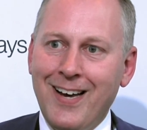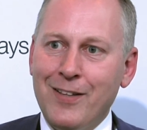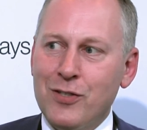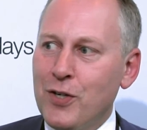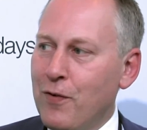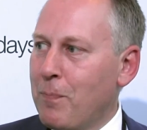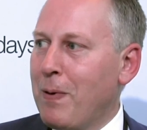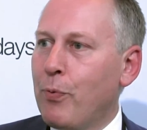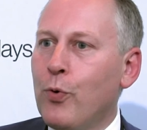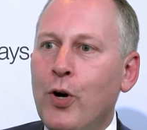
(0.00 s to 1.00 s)
and to serve the
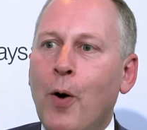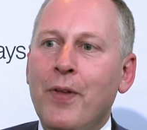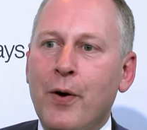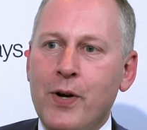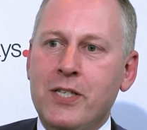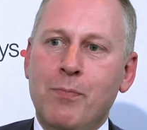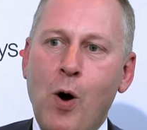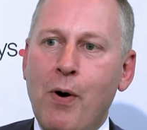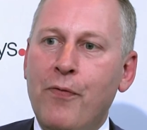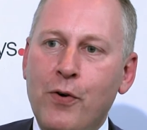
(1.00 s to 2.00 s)
people who come there with their
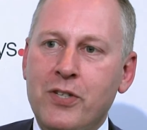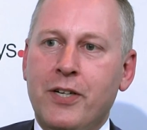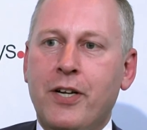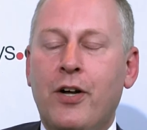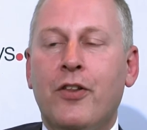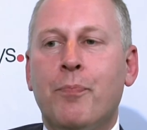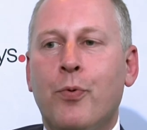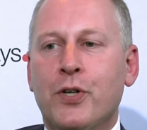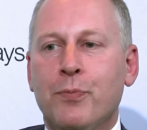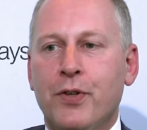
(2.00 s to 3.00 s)
mobile phones and their other
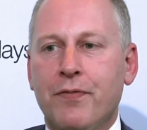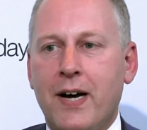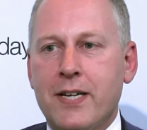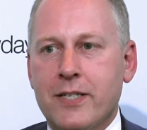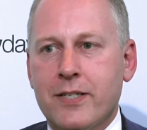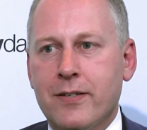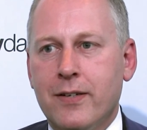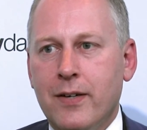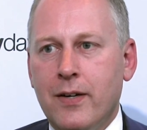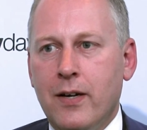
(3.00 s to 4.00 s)
portable devices.
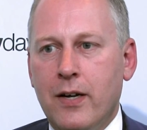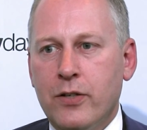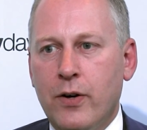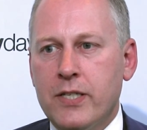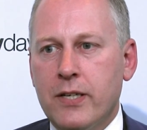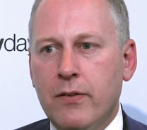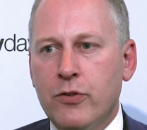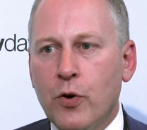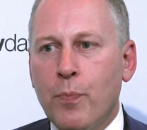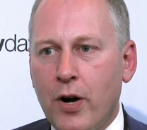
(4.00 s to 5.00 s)
So it's
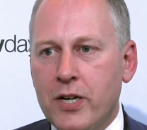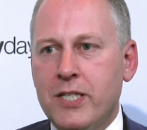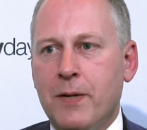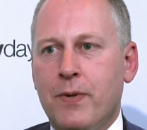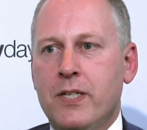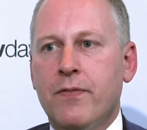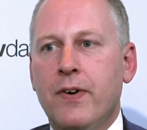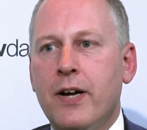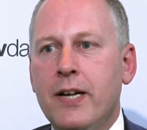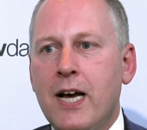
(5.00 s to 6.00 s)
through partnership, it's a
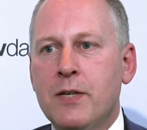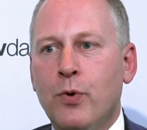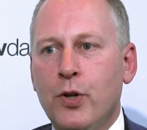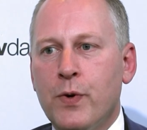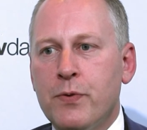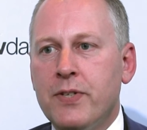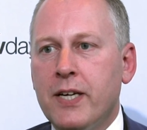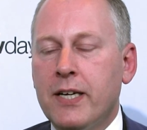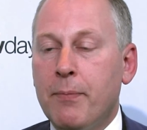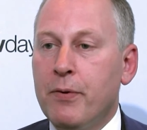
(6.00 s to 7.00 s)
very nice model which we
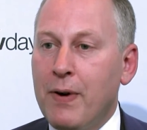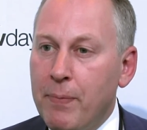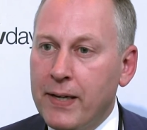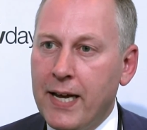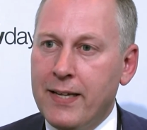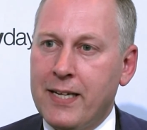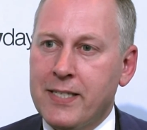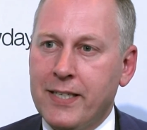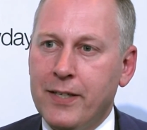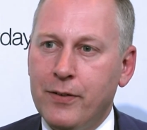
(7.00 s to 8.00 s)
think can be replicated at
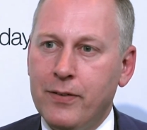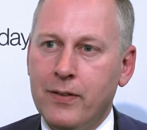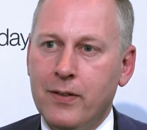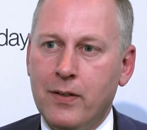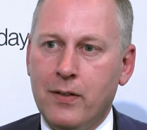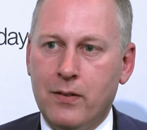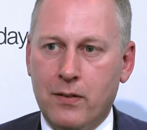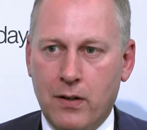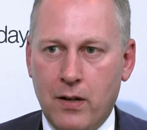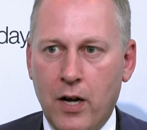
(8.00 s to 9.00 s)
scale
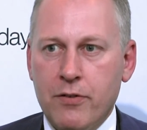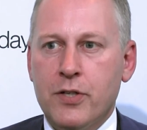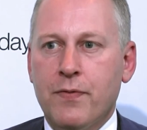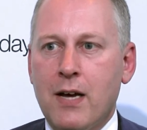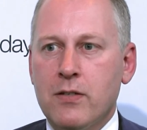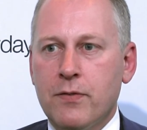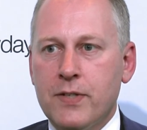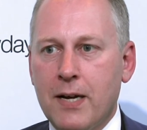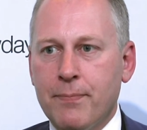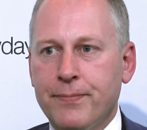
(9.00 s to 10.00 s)
hundreds of thousands of
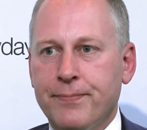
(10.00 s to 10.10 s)
times.